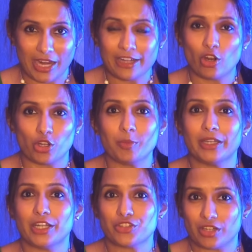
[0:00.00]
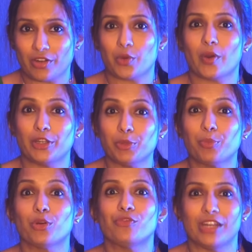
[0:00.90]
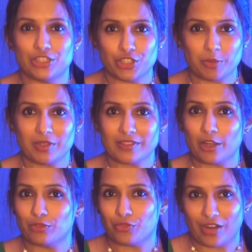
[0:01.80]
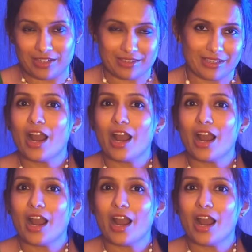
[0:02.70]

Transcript: and documentation required to prove legitimacy of the funds.